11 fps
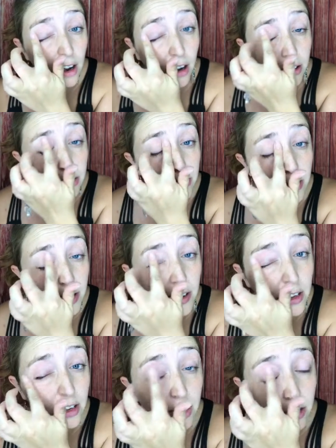of
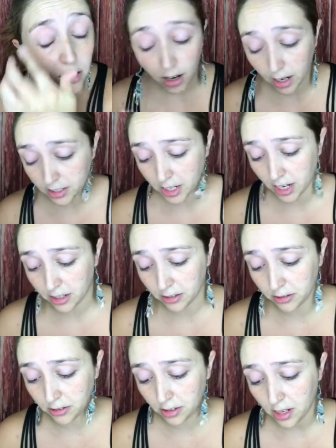your
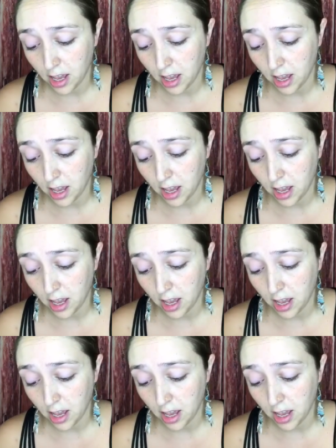eyeshadows.